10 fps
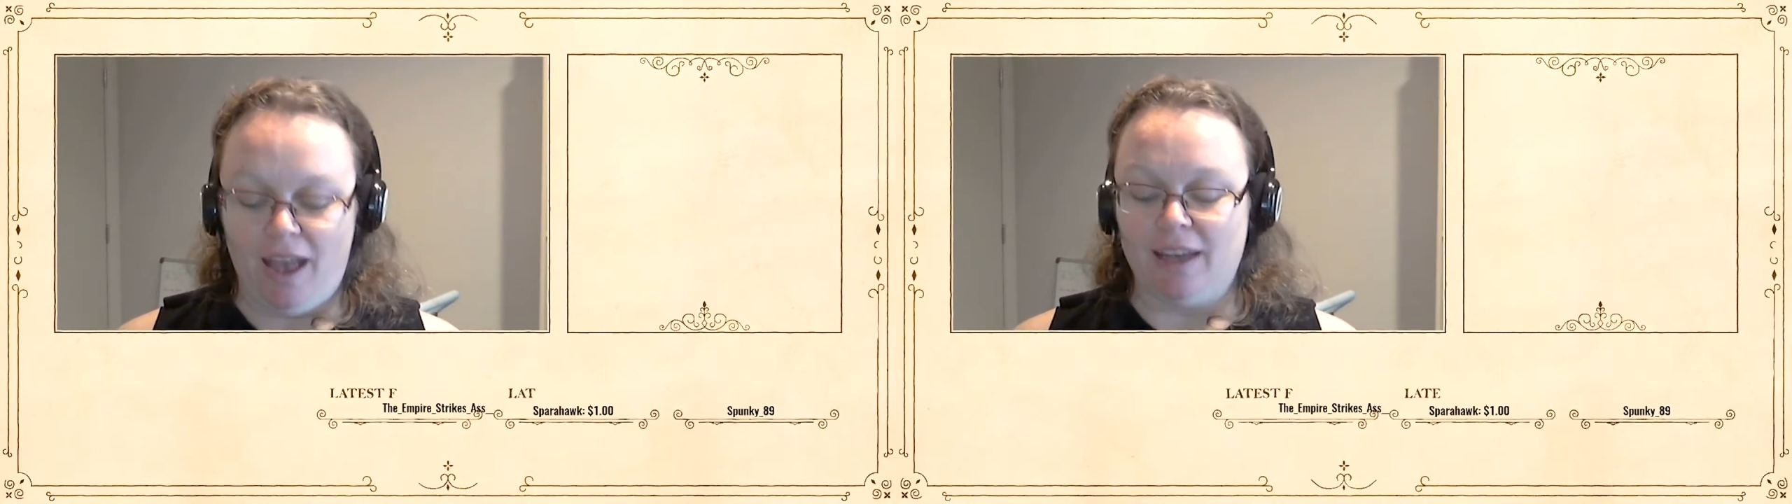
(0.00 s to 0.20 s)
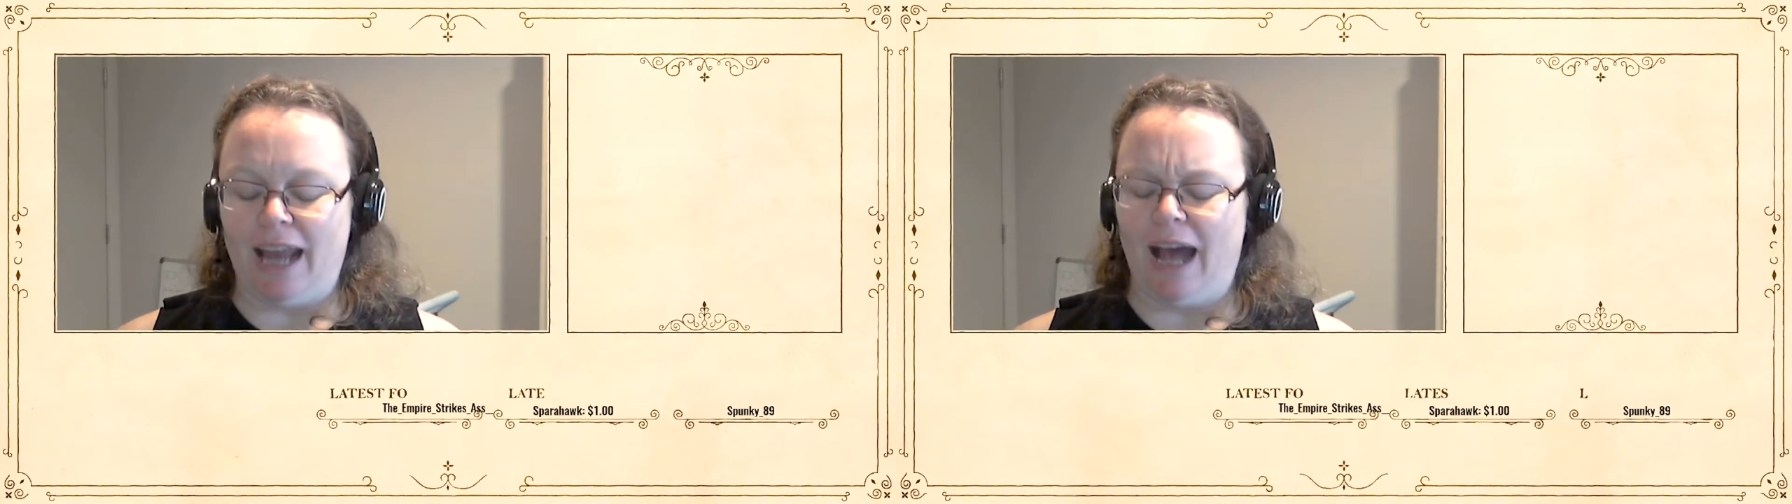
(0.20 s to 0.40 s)

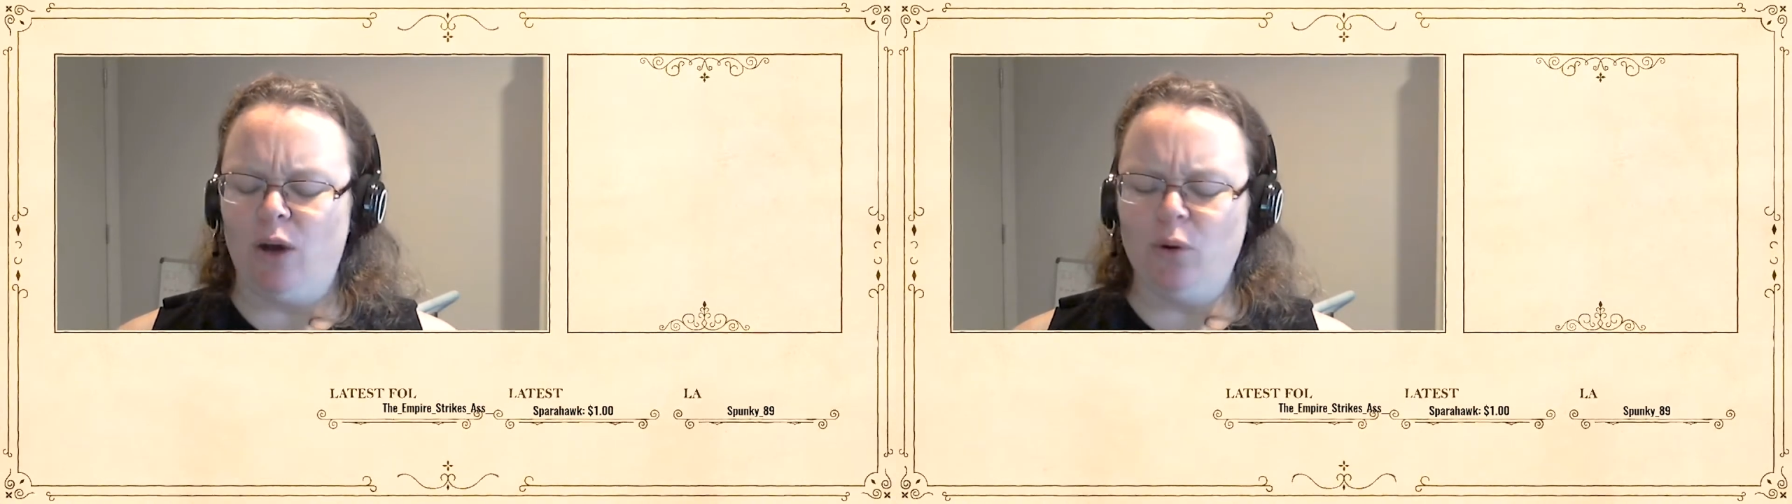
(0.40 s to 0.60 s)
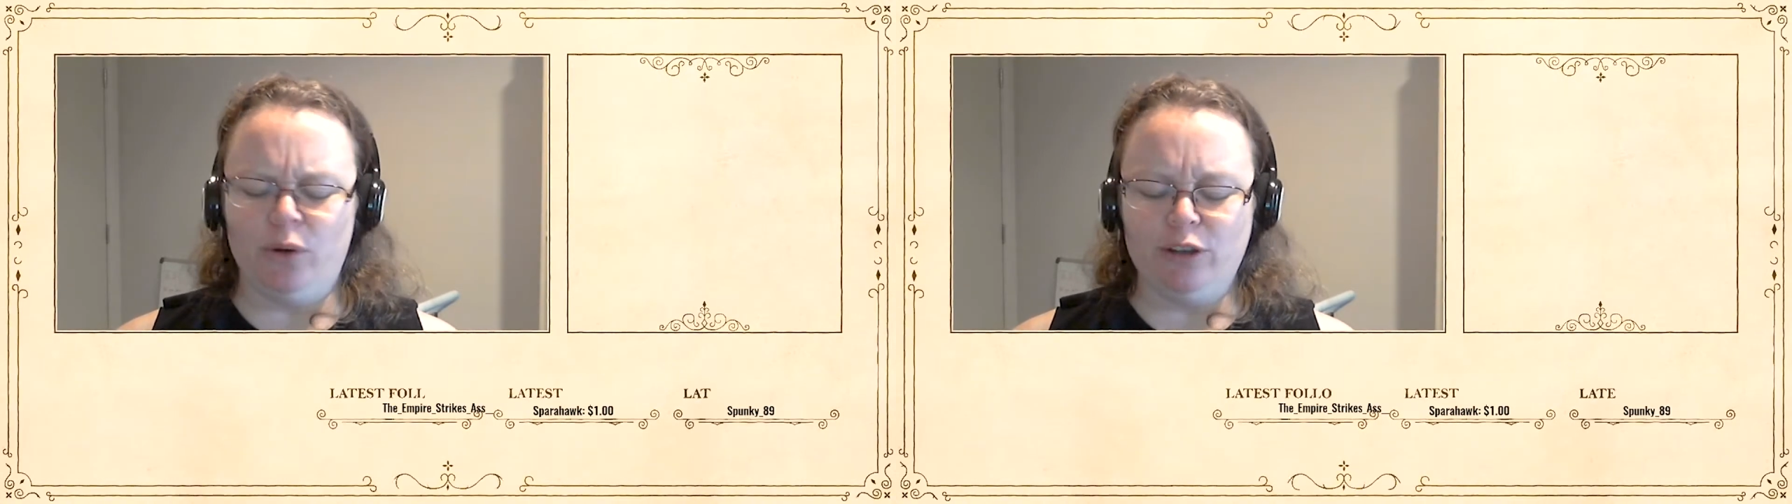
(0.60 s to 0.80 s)

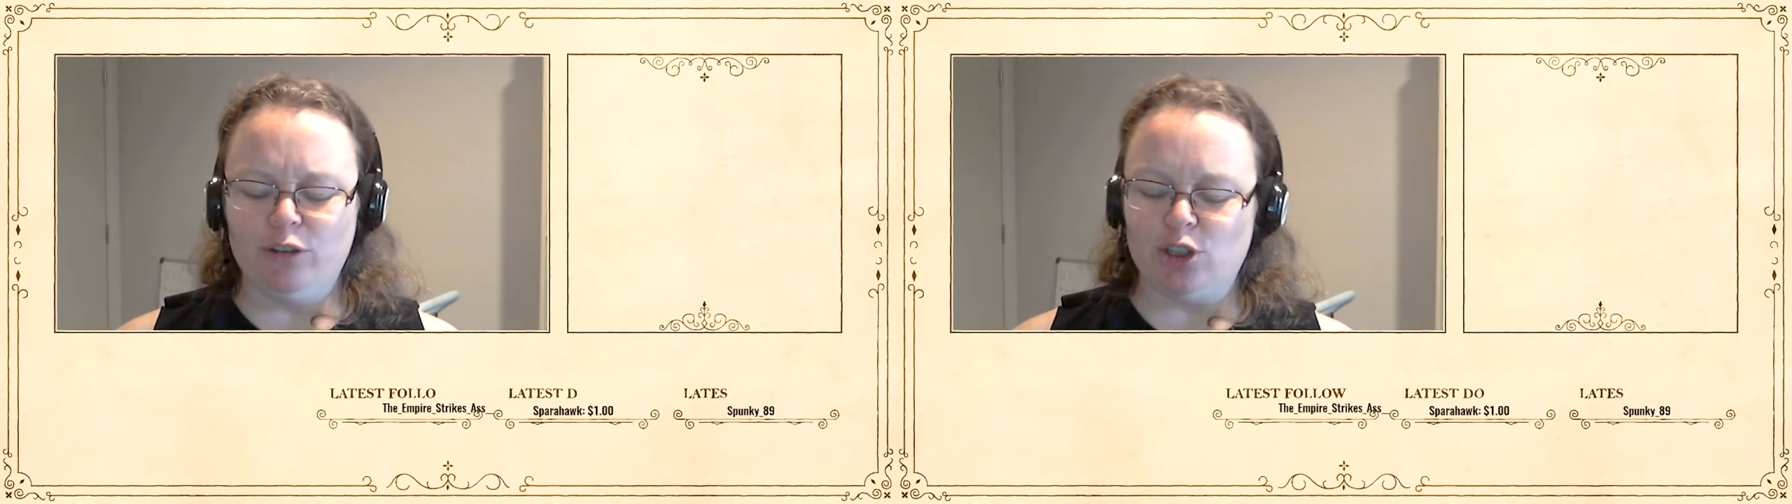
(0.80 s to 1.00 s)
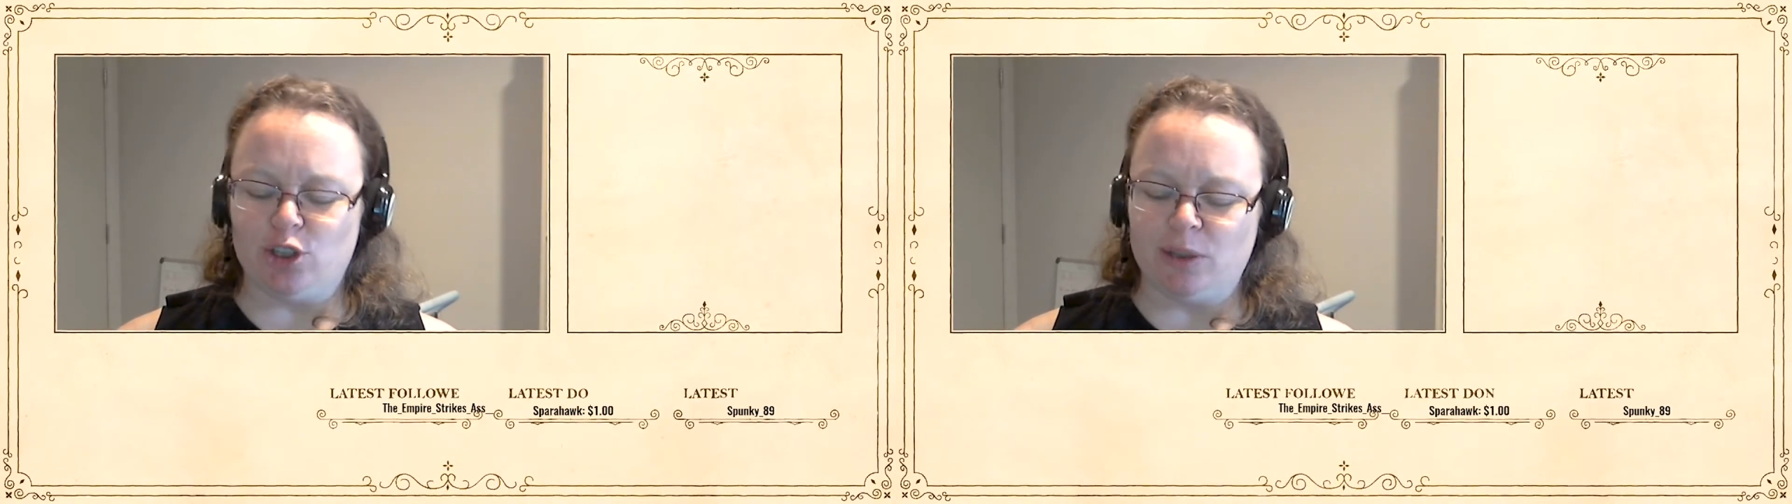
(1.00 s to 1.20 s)
"Now oil
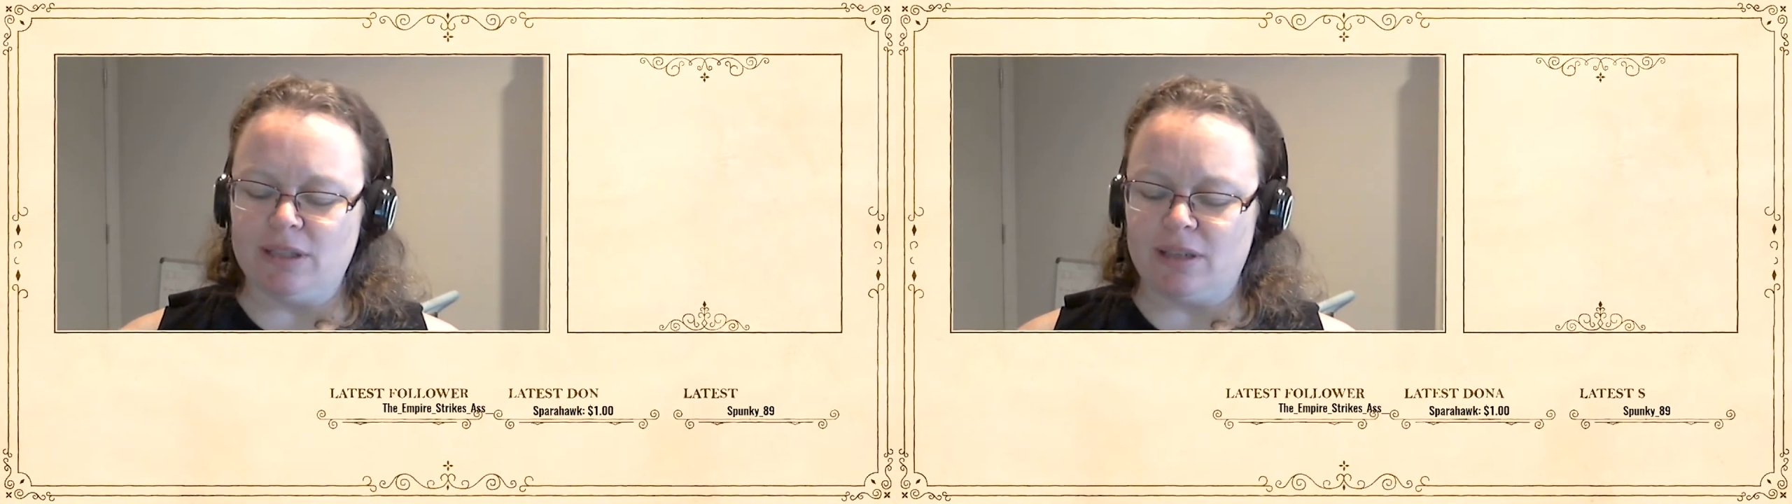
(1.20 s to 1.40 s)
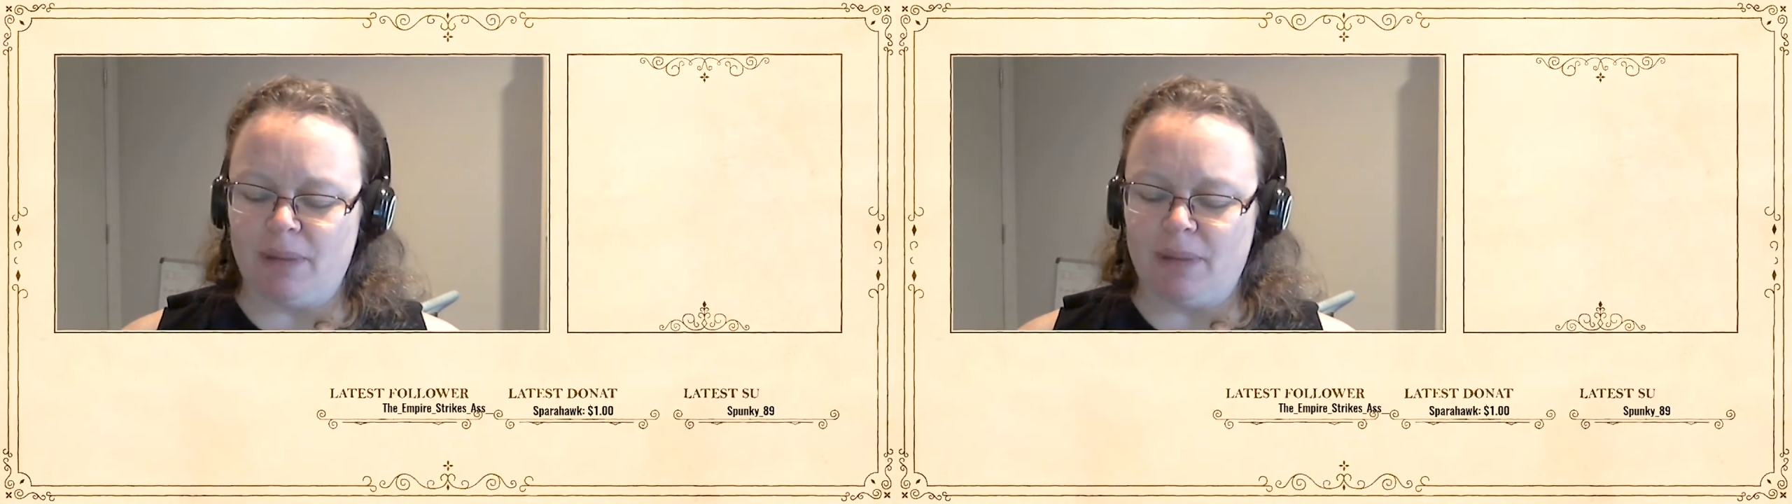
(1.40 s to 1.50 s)
the joints in